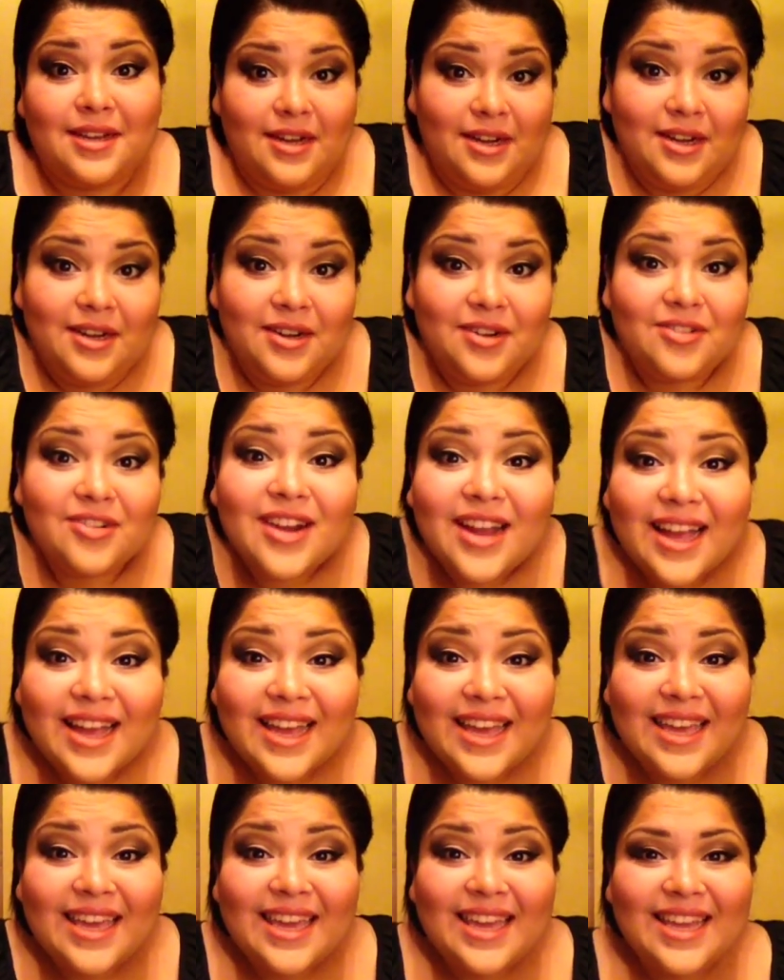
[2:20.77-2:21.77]

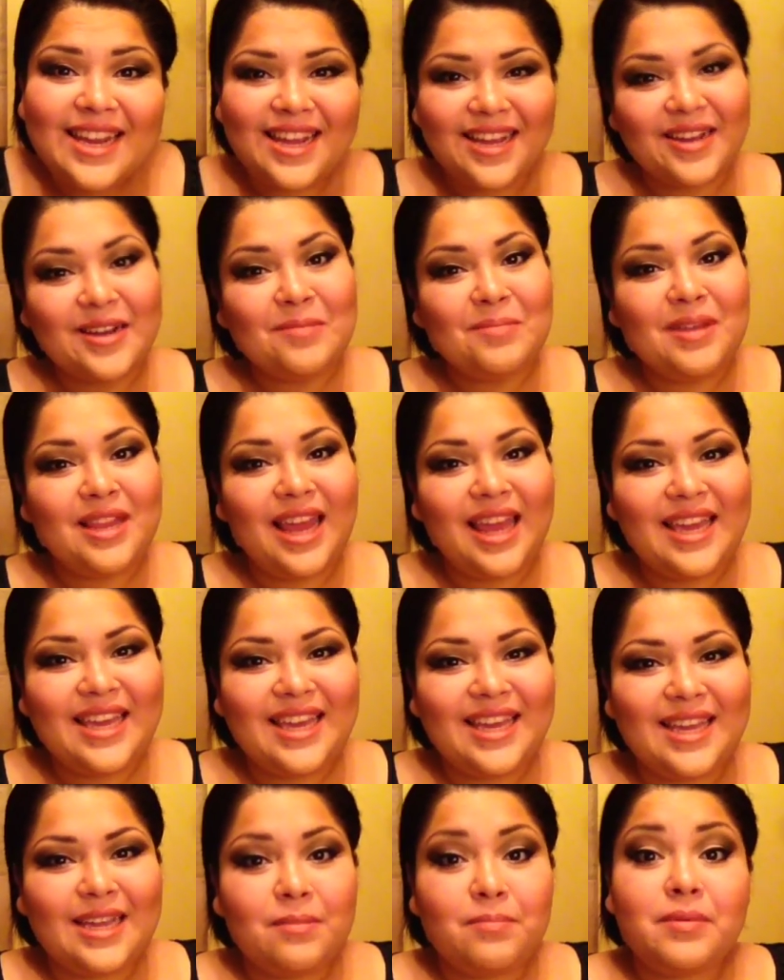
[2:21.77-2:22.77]
Alright, I hope you like
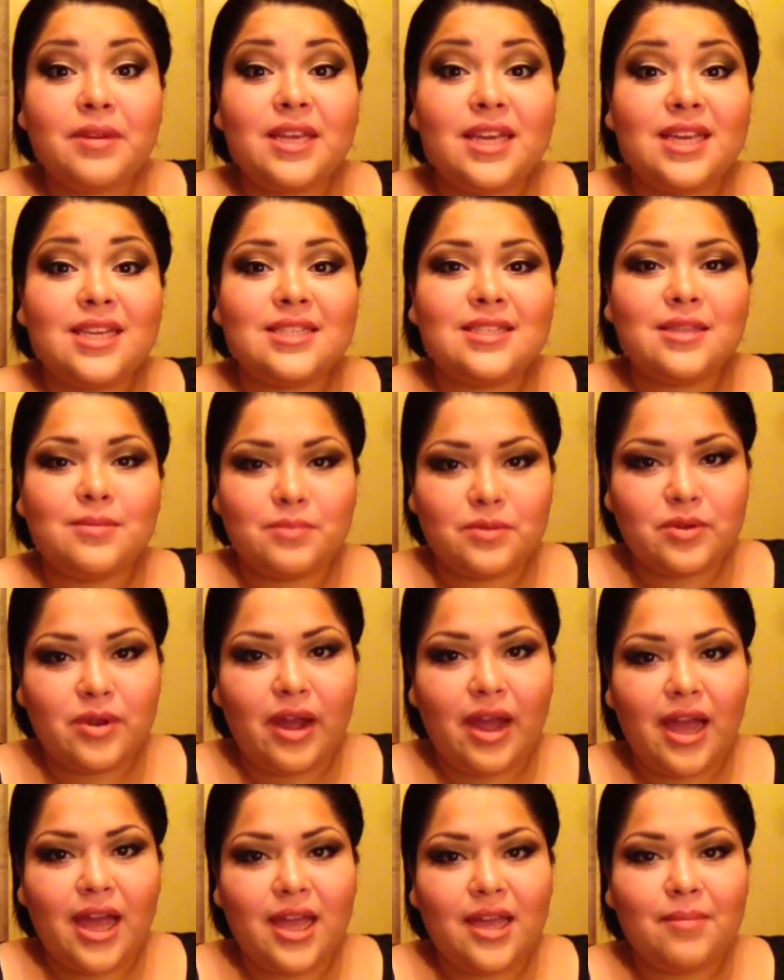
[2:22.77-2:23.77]
it. Please
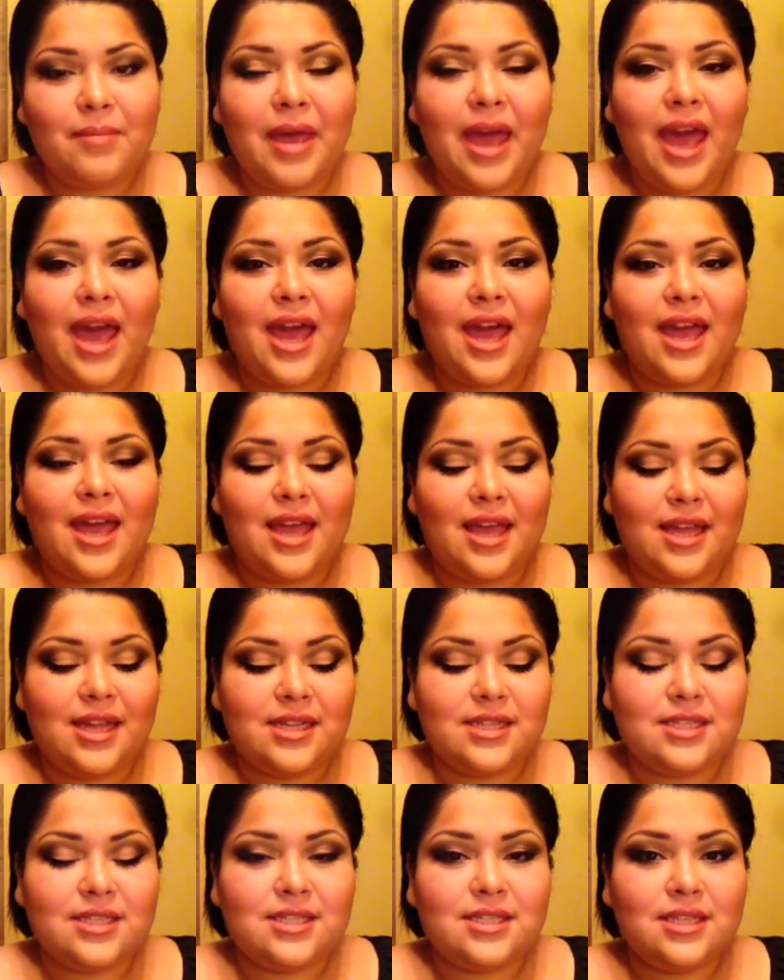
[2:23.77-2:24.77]
subscribe
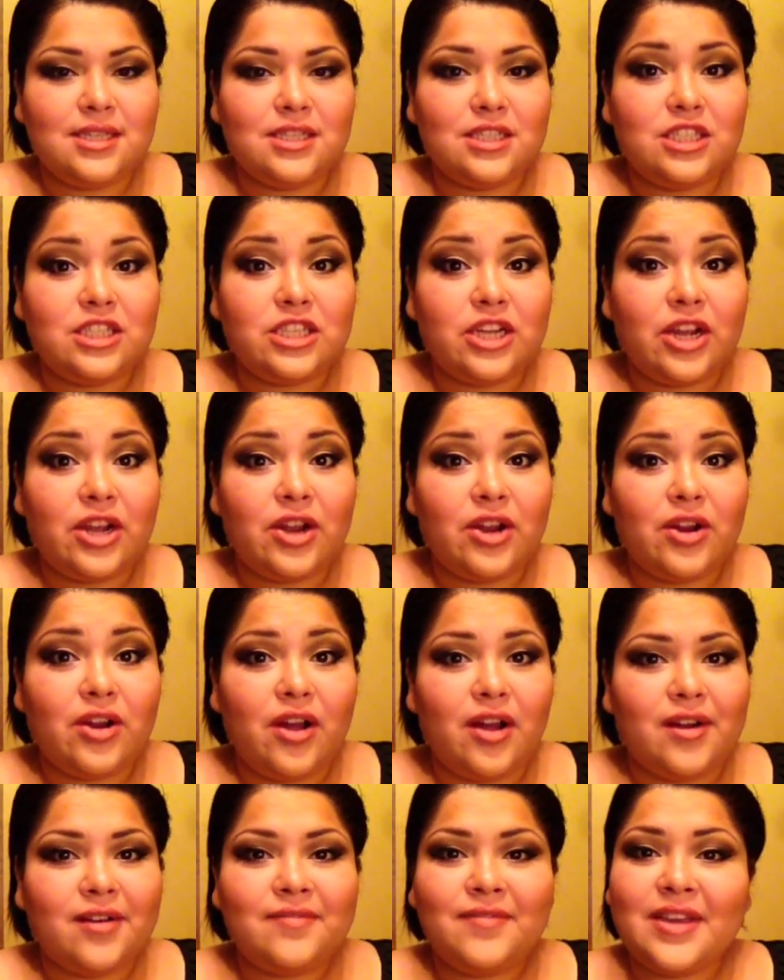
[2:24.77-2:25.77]
and share
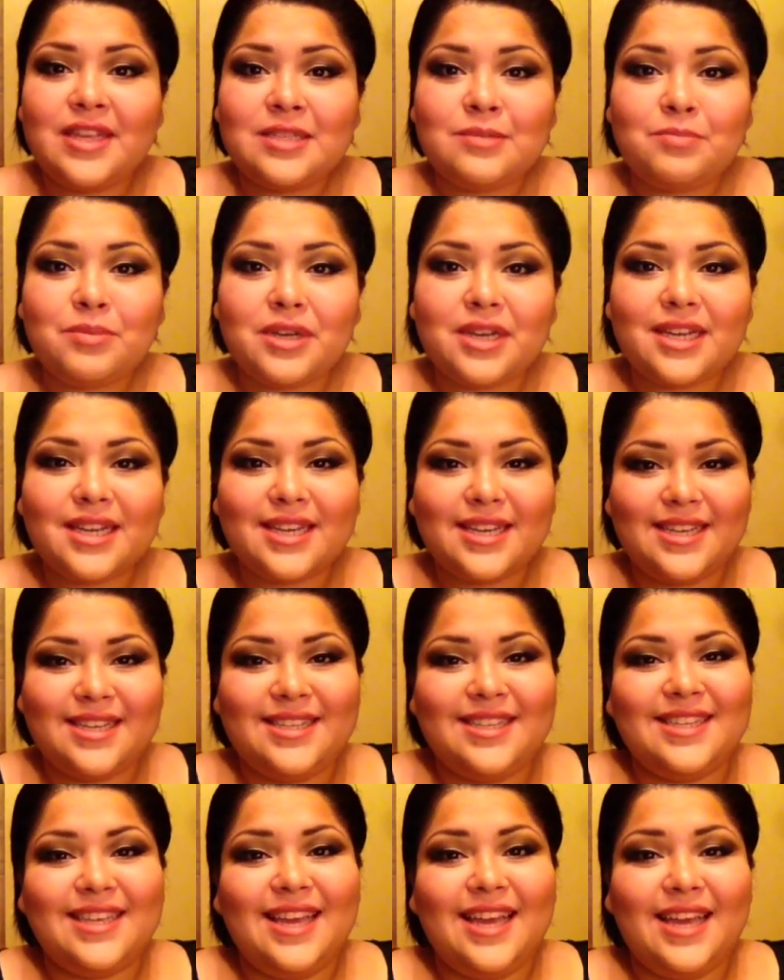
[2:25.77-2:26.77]
on Facebook,
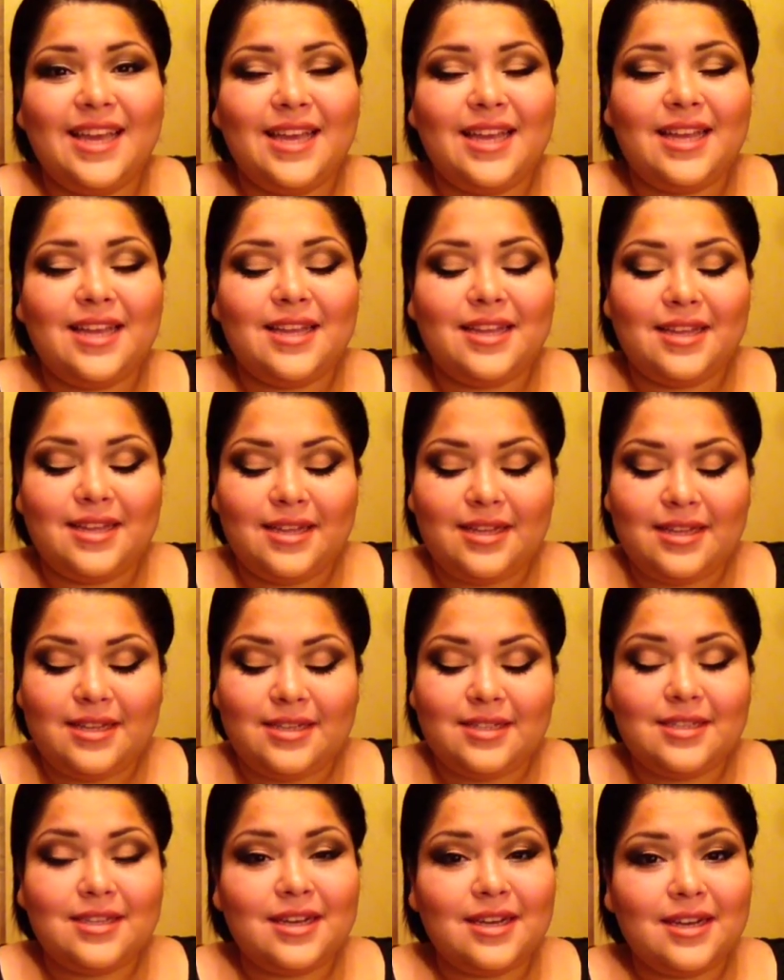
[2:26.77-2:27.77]

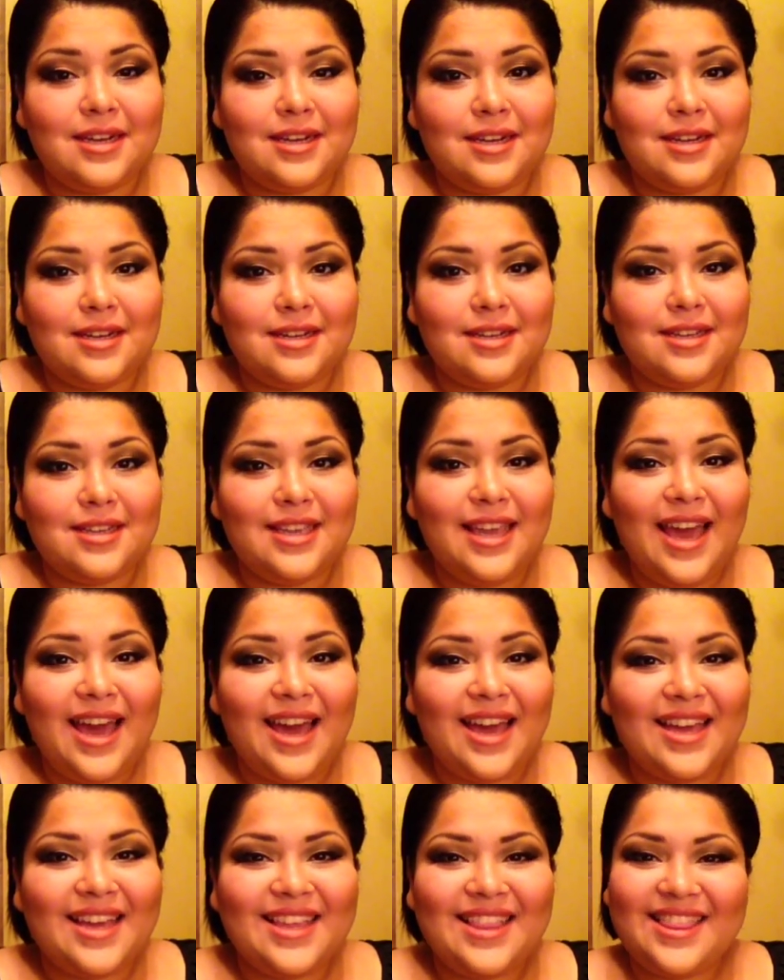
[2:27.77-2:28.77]
and yeah,
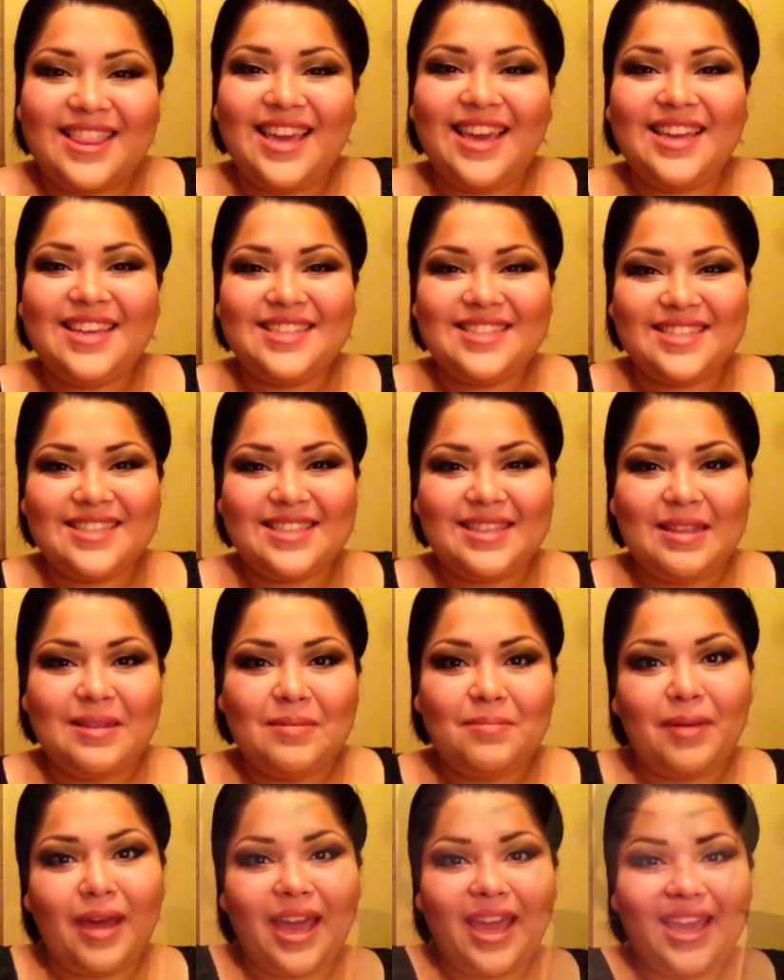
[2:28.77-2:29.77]
thanks,
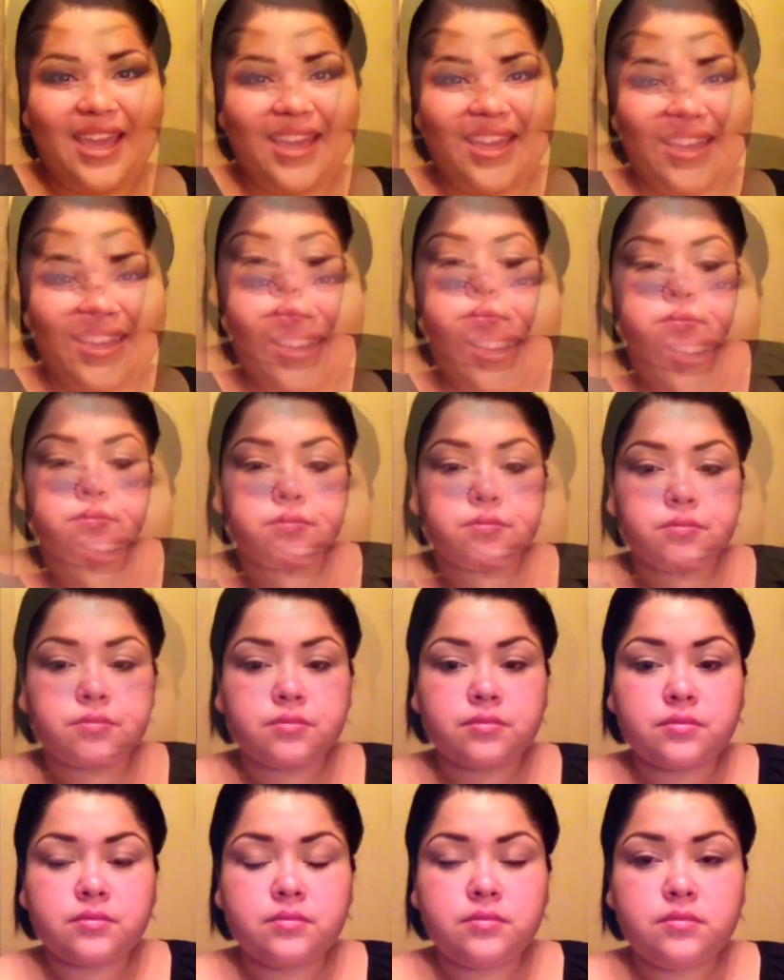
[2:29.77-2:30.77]
bye.
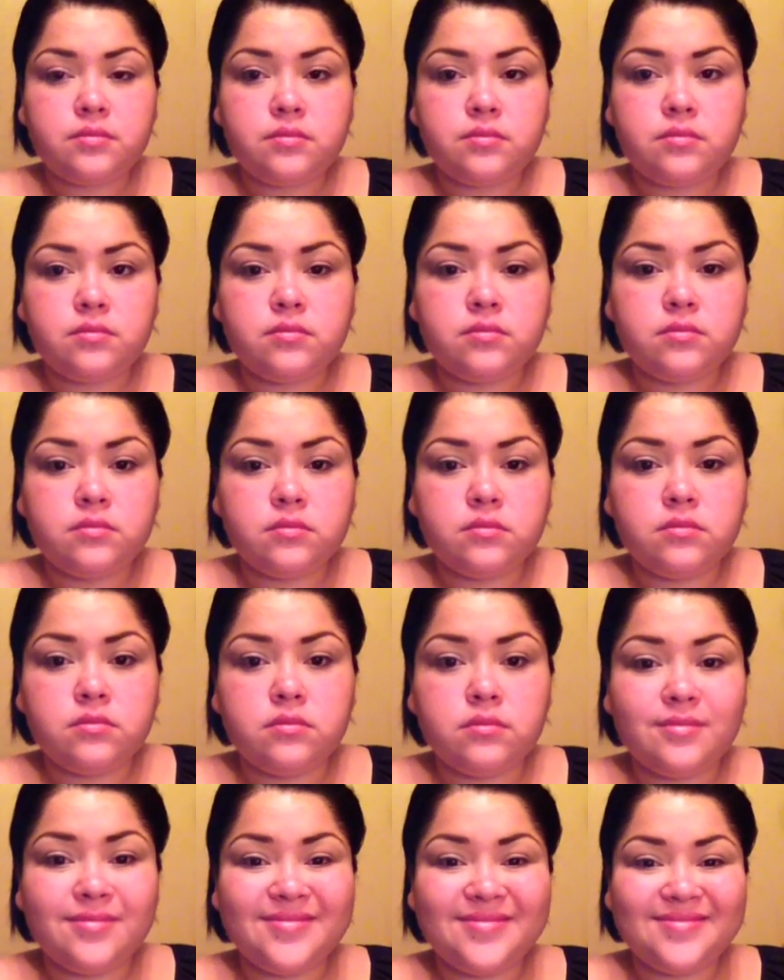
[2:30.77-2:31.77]
So let's
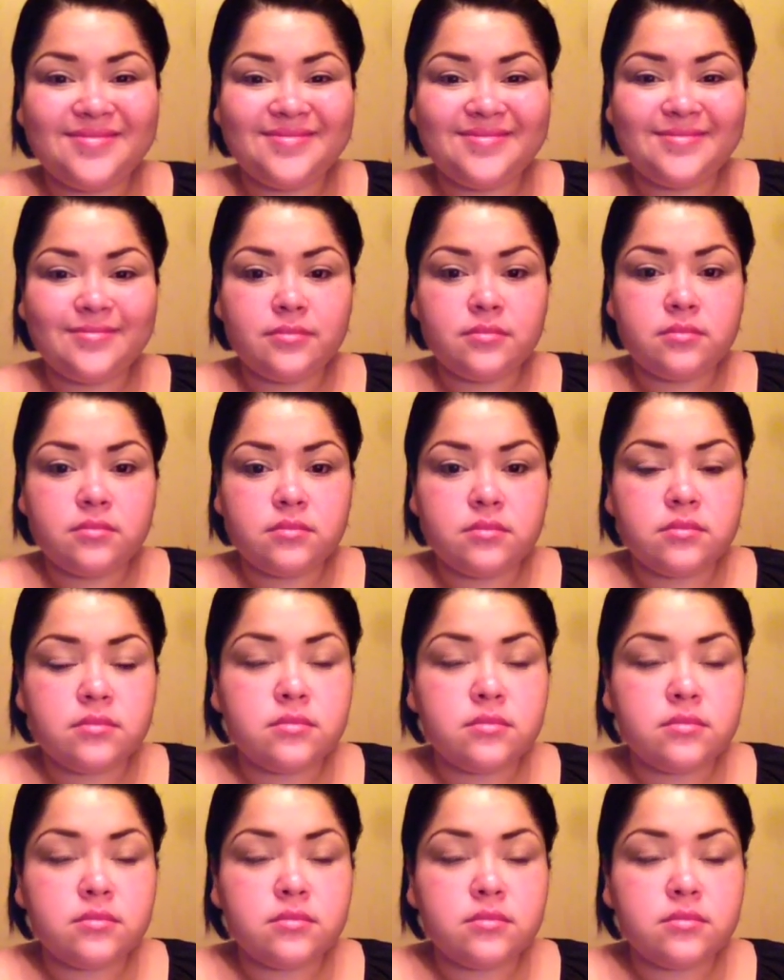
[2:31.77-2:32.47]
get started.